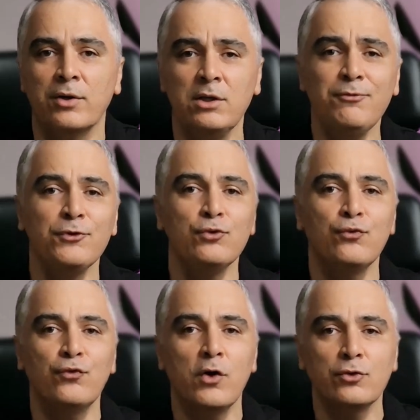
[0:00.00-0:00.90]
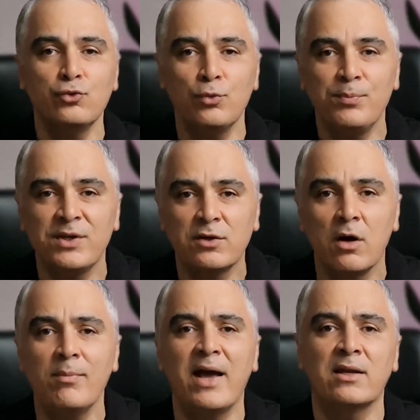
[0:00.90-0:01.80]
If you want to
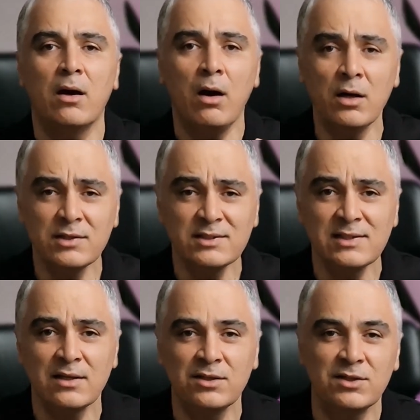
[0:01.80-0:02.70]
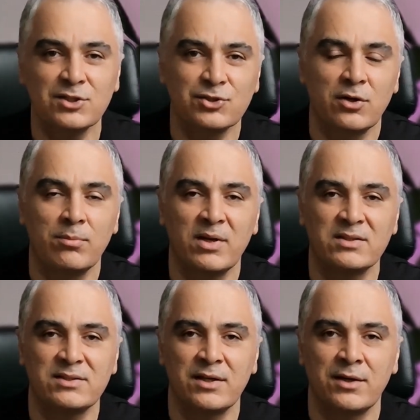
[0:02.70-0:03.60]
become an outstanding Scrum
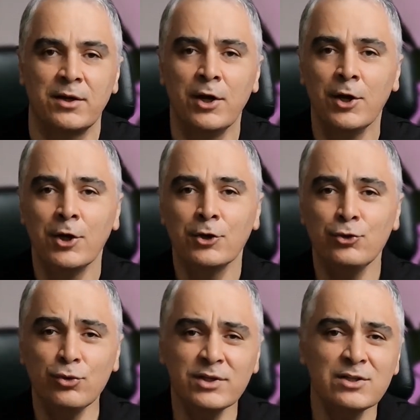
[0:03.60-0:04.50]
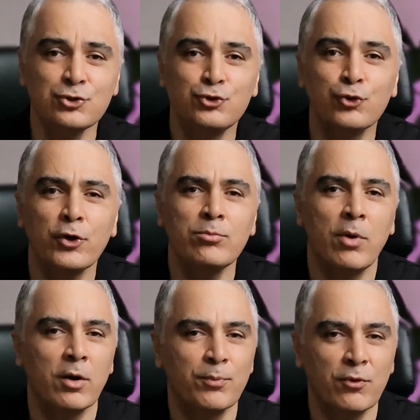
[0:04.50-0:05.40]
Master, you can join
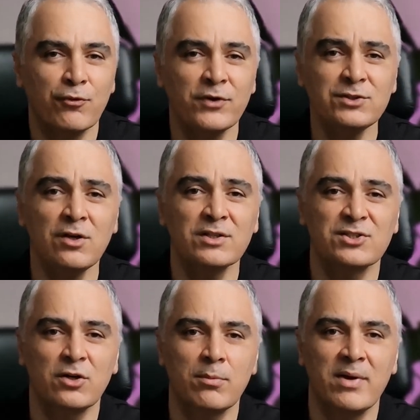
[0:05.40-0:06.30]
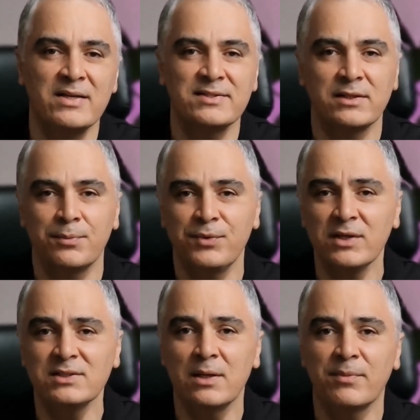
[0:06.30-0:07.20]
my Professional Scrum Master
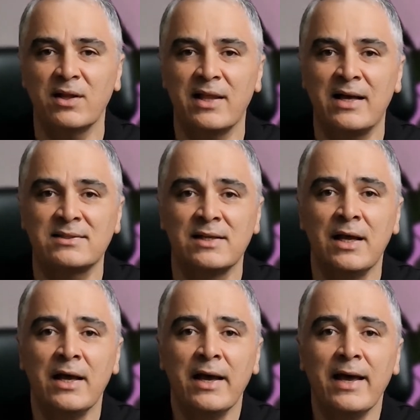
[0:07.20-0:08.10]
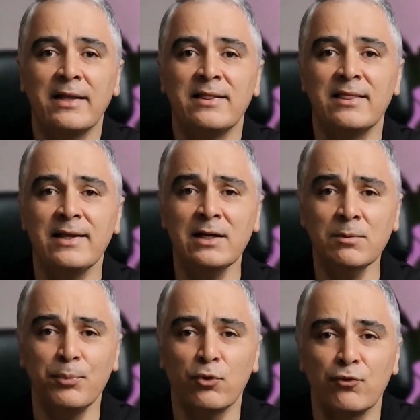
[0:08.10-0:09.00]
PSM class and
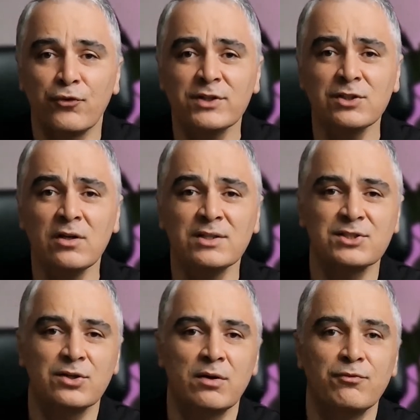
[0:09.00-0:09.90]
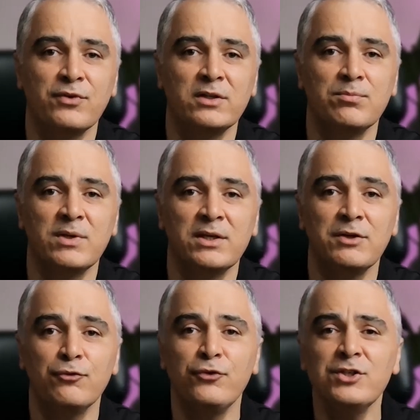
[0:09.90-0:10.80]
learn Professional Scrum with
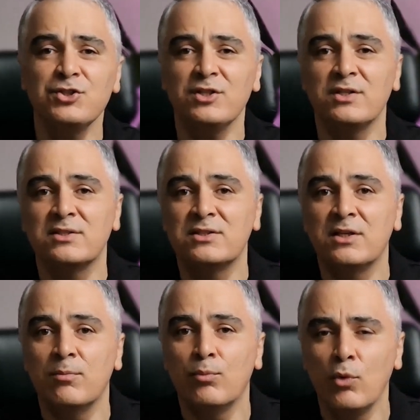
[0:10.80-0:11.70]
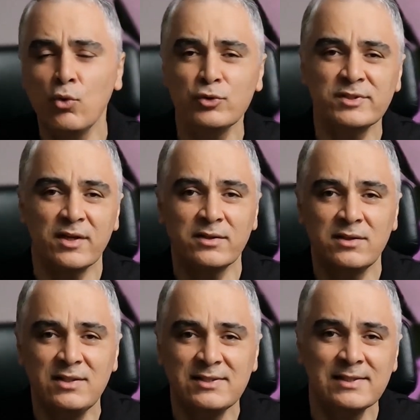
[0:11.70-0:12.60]
me, which is the most
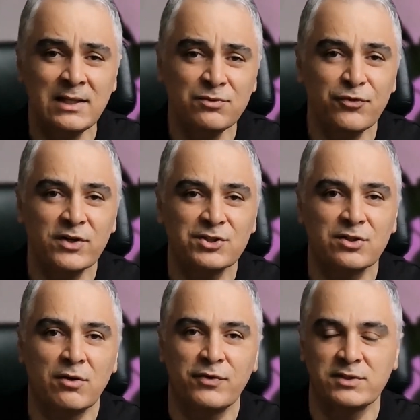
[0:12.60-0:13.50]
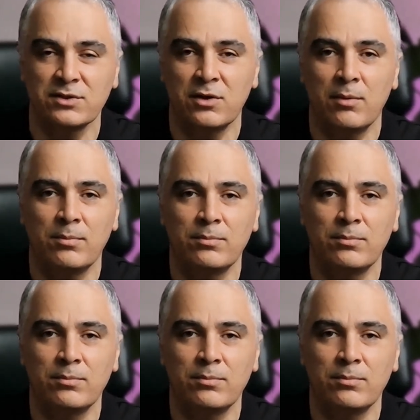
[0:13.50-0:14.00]
decent version of Scrum.